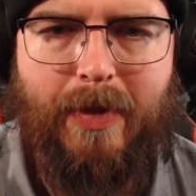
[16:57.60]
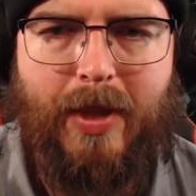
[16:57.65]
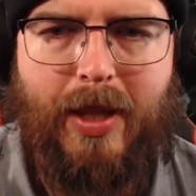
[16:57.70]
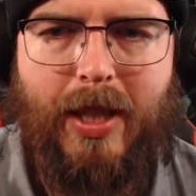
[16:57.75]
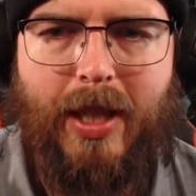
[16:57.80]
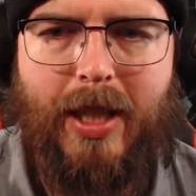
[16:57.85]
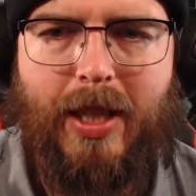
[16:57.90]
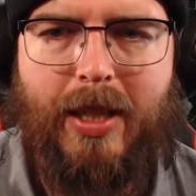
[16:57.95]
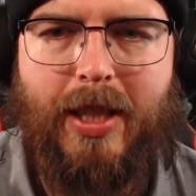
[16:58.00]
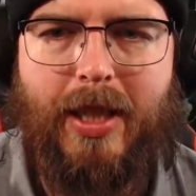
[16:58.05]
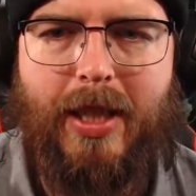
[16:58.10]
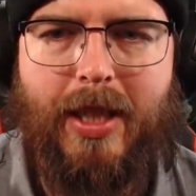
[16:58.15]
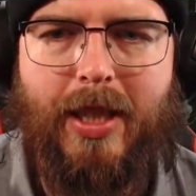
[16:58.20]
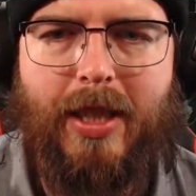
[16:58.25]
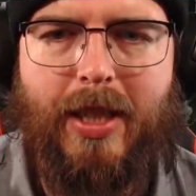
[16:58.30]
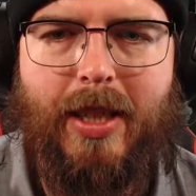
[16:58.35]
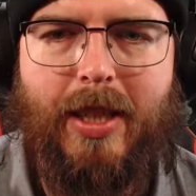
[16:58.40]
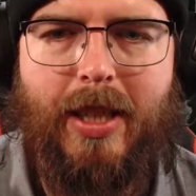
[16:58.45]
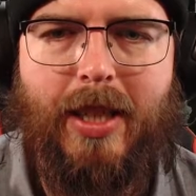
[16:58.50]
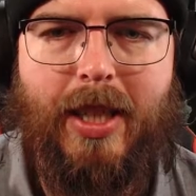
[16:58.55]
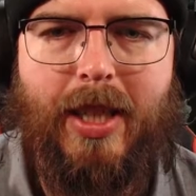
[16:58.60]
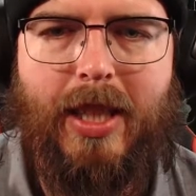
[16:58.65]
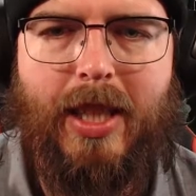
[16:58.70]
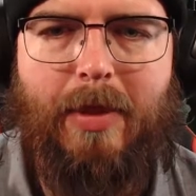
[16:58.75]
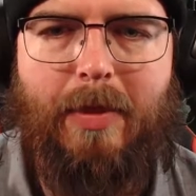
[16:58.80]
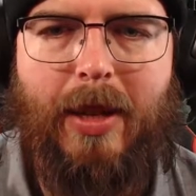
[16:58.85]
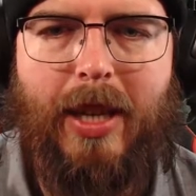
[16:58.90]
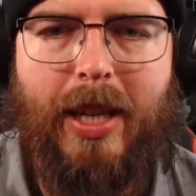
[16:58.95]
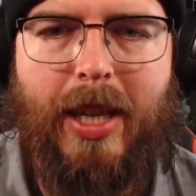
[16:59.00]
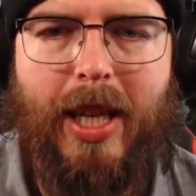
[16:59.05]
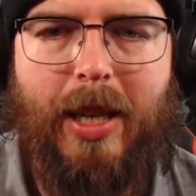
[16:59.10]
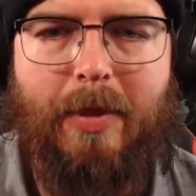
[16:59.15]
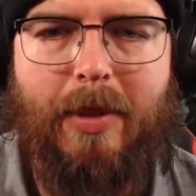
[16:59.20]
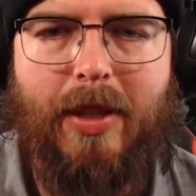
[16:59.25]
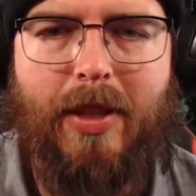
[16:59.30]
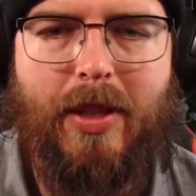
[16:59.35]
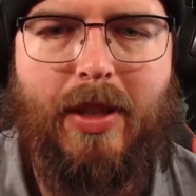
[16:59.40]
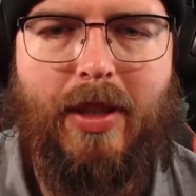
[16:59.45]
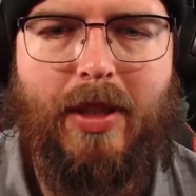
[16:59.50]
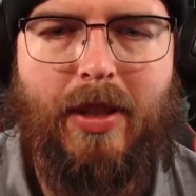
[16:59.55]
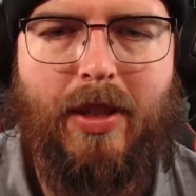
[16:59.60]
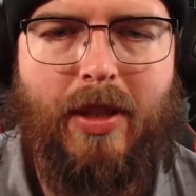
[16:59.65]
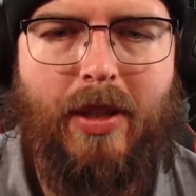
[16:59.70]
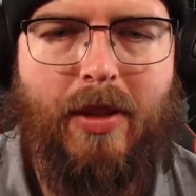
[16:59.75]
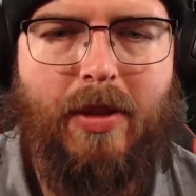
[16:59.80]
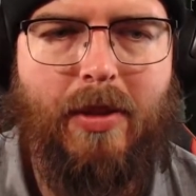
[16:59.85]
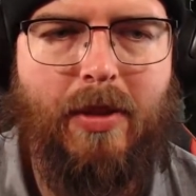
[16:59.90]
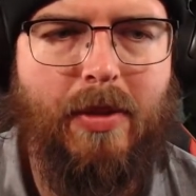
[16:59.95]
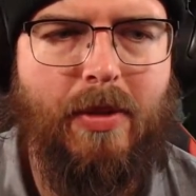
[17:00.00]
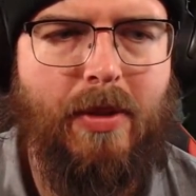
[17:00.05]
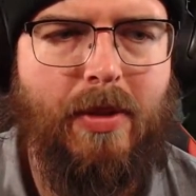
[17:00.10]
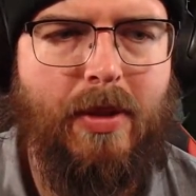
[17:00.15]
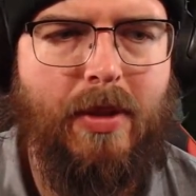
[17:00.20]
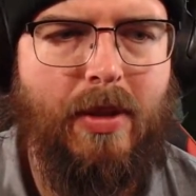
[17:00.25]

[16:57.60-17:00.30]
Nothing. Nothing bad happens. Oh.